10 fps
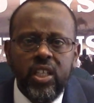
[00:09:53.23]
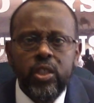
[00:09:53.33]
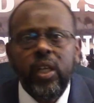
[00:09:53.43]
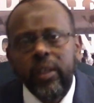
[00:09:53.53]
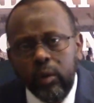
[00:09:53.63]

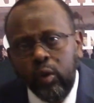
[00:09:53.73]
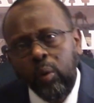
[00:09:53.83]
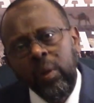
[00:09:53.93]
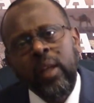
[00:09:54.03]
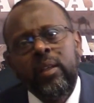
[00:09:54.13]
inside their
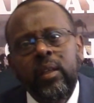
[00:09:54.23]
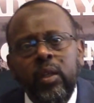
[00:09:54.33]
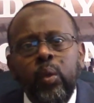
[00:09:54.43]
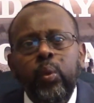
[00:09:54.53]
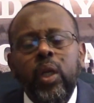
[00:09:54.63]
homeland
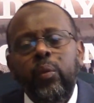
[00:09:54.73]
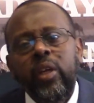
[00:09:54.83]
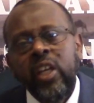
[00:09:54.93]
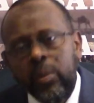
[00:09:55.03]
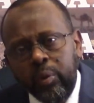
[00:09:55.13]
without
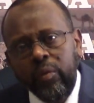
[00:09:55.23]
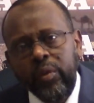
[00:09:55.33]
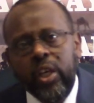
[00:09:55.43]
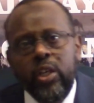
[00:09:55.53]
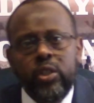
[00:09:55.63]
any
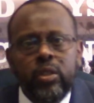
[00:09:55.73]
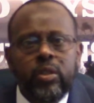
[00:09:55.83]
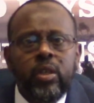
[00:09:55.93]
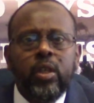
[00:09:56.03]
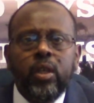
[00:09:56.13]
provocation
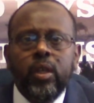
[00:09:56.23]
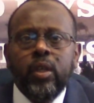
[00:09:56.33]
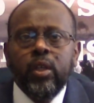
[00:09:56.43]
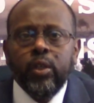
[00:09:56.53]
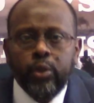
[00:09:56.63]

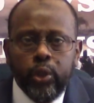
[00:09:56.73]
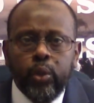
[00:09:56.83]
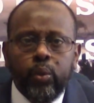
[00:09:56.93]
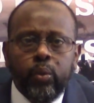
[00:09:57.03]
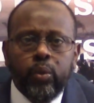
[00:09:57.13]
to
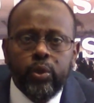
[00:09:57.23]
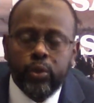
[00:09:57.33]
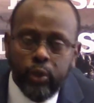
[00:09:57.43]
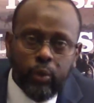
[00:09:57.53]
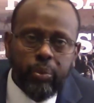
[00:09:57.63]

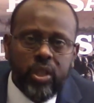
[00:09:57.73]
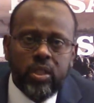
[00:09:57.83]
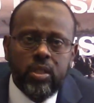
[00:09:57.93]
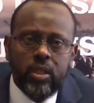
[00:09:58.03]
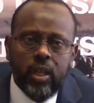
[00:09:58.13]
your
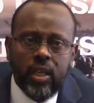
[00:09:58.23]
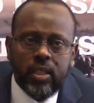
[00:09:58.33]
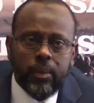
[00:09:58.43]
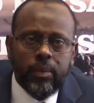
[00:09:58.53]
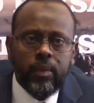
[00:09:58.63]
presence in
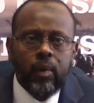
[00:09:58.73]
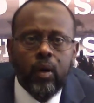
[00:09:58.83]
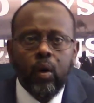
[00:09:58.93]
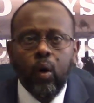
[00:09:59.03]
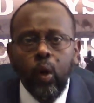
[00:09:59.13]
Assab.
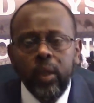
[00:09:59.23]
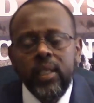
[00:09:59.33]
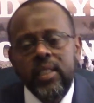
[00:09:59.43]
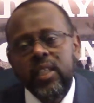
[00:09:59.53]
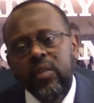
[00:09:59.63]
All
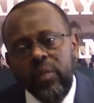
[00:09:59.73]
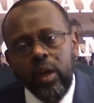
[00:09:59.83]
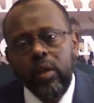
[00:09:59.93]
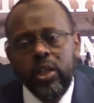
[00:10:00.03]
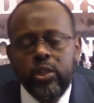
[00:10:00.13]
this in
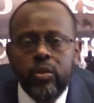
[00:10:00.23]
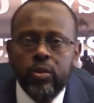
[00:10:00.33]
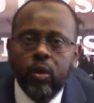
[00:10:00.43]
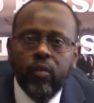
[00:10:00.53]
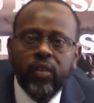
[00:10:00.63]
violations
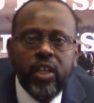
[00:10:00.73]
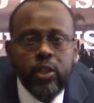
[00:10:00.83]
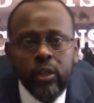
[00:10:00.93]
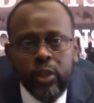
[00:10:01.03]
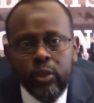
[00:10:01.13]
of
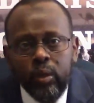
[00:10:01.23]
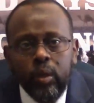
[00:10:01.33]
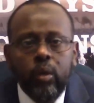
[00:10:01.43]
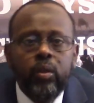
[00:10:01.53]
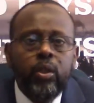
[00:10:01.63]
international
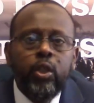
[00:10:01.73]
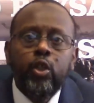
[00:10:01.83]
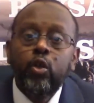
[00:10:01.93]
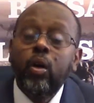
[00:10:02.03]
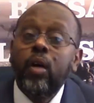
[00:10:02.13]
law.
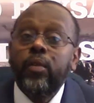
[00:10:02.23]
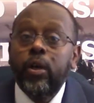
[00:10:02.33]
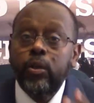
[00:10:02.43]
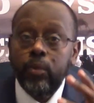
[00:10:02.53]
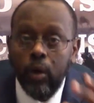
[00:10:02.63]
You have an